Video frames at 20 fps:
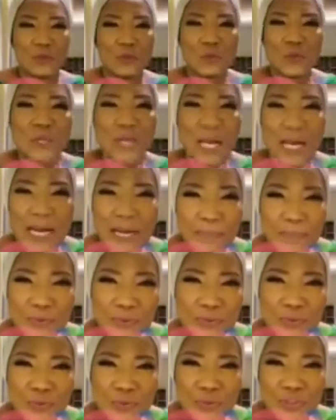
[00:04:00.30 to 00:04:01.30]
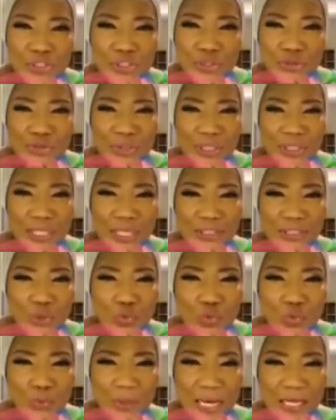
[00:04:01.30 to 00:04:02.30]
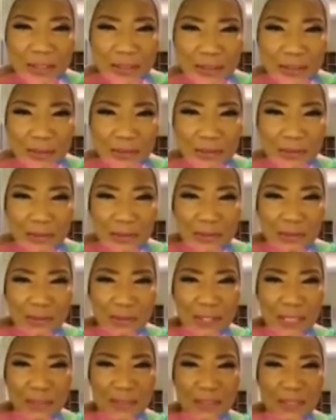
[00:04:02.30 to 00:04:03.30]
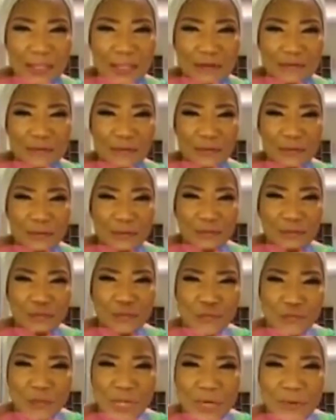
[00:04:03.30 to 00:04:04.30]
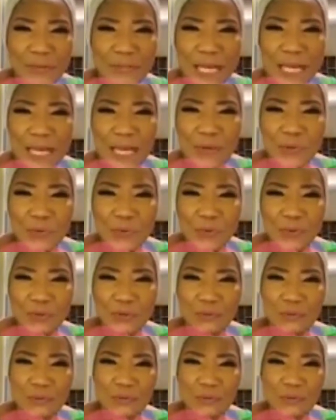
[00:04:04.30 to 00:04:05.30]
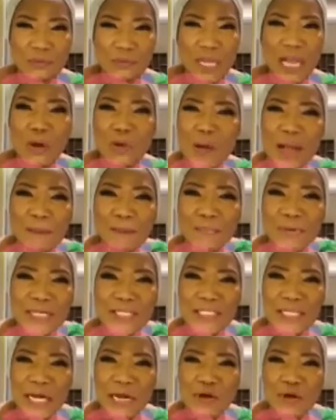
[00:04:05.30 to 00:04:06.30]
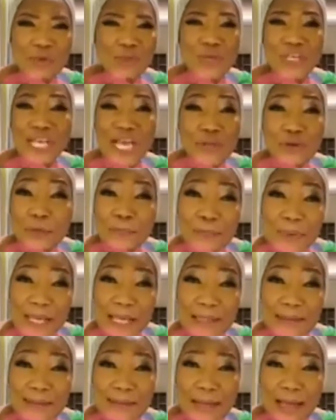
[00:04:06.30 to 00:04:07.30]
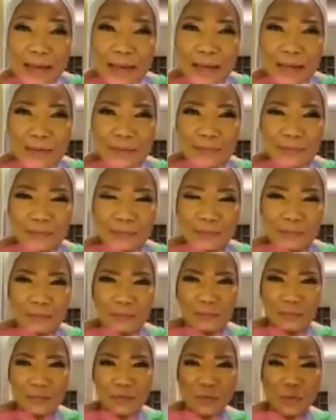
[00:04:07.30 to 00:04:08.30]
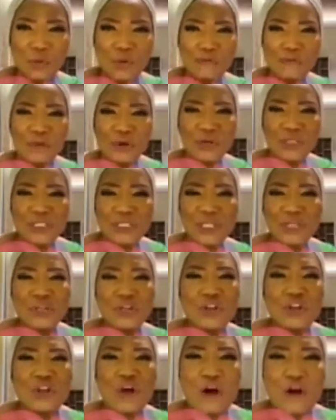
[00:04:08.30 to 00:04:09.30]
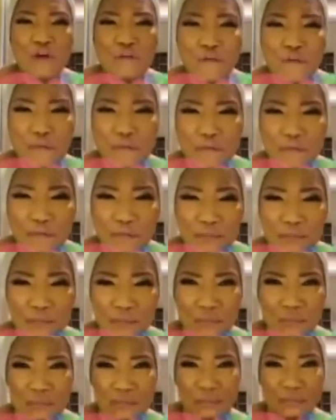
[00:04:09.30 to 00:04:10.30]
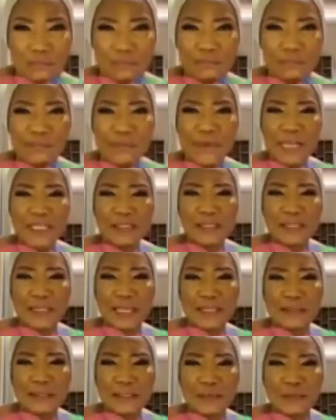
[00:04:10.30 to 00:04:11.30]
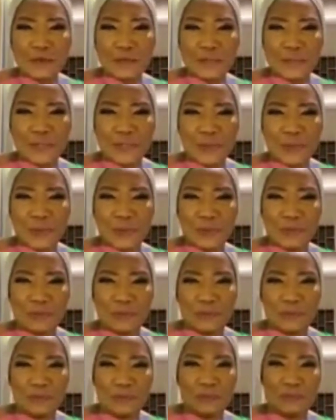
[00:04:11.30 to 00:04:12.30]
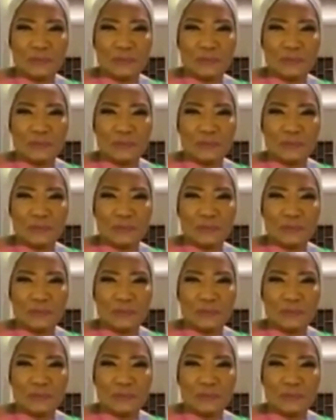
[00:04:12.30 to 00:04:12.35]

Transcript: What will now happen to the children that this woman has left? Move to another house and go and pray there. God will hear your prayers there. We've lost enough. Please, let's stop this.